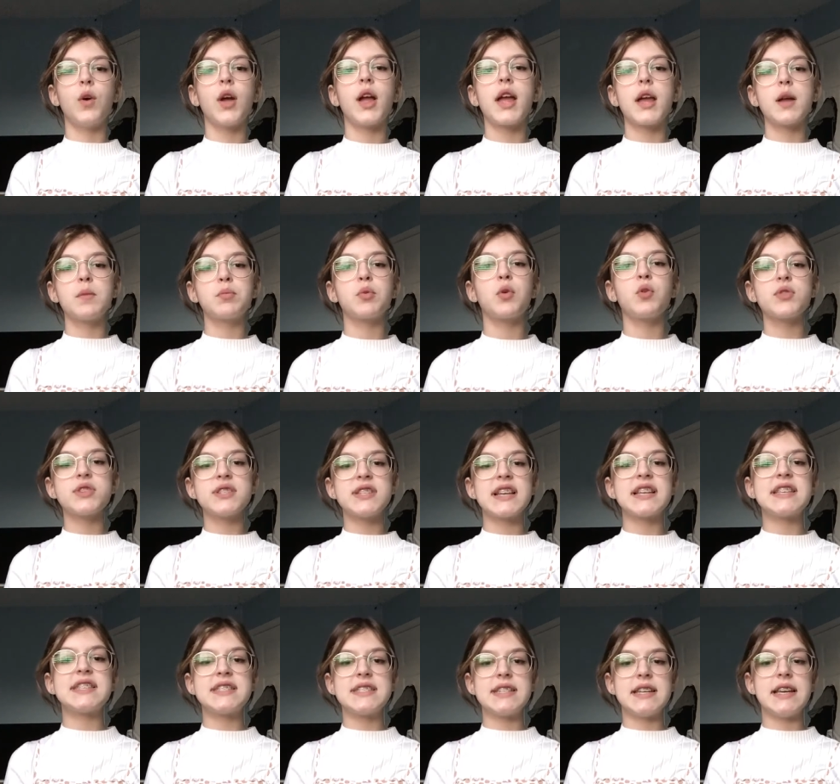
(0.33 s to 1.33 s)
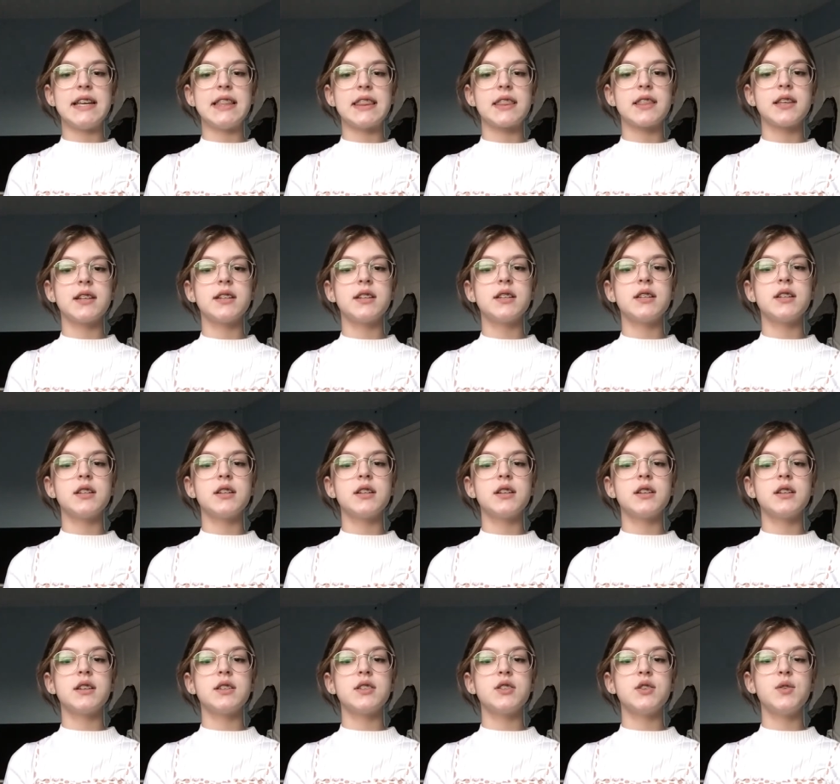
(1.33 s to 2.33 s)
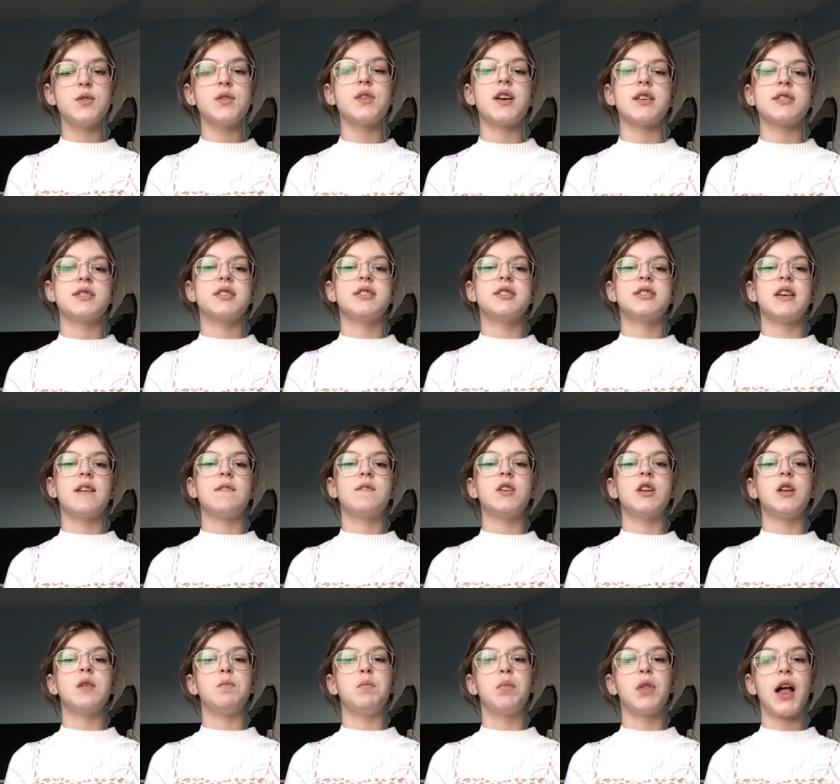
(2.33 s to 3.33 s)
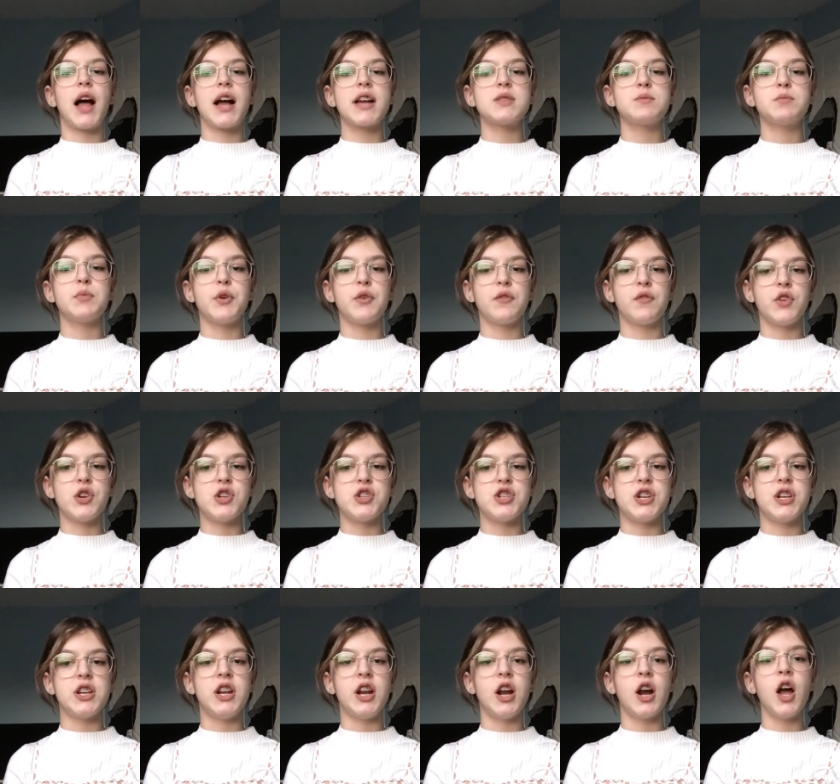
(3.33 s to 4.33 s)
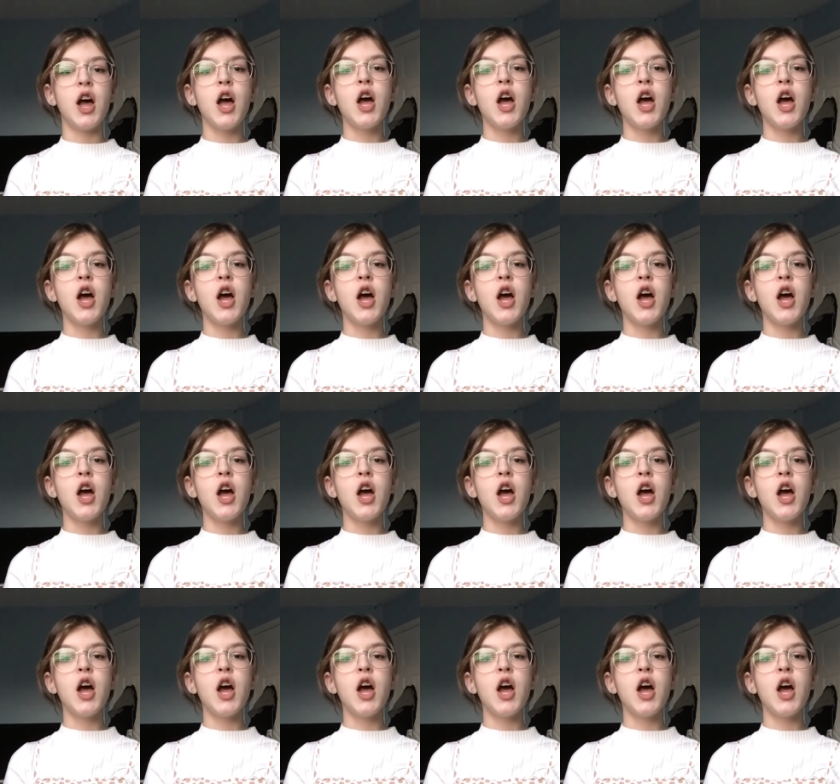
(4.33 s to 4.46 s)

April sixteenth, two 2007, in Blacksburg, Virginia,